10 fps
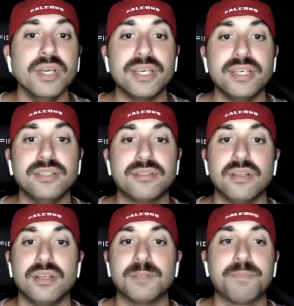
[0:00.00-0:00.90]
He's
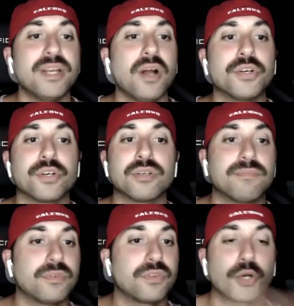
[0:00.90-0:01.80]
been
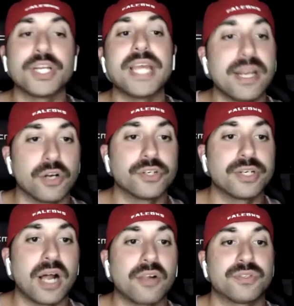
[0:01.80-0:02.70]
under $3,800
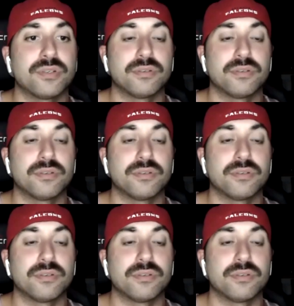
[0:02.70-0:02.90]
yards